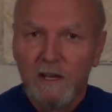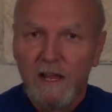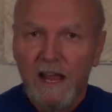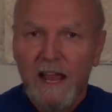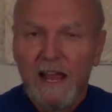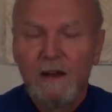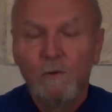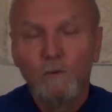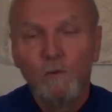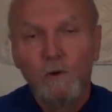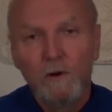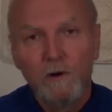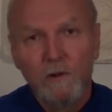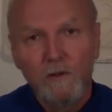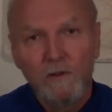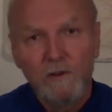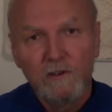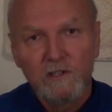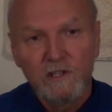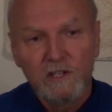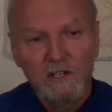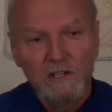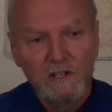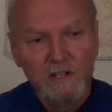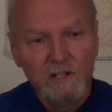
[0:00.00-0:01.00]
And where
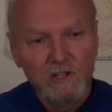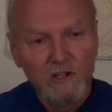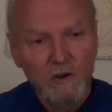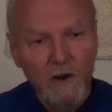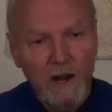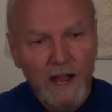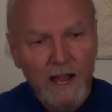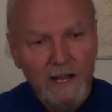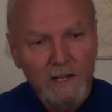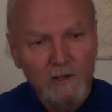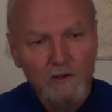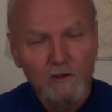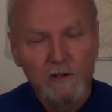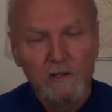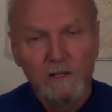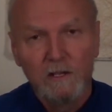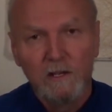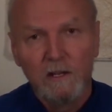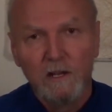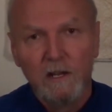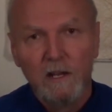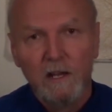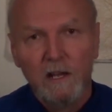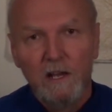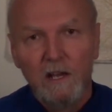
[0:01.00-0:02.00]
there's
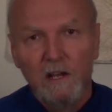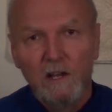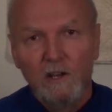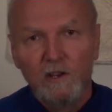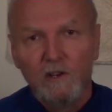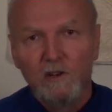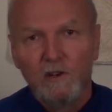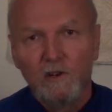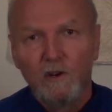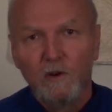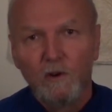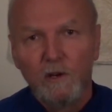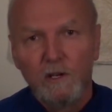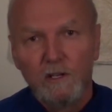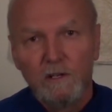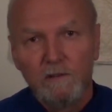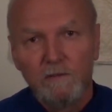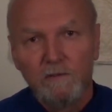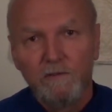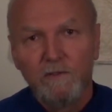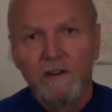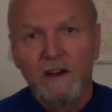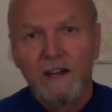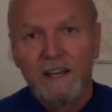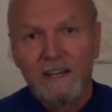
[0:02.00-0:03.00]
contraction, you're going to
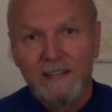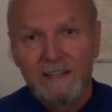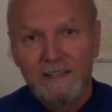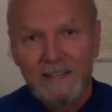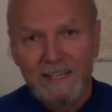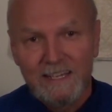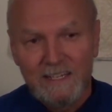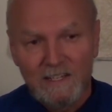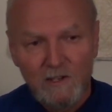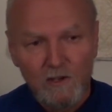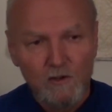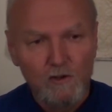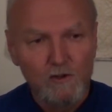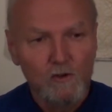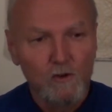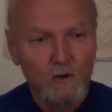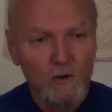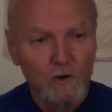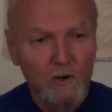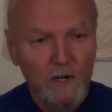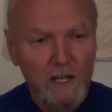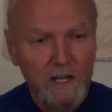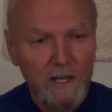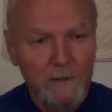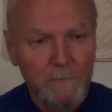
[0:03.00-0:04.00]
find less
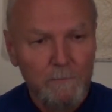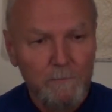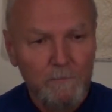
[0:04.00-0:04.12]
joy.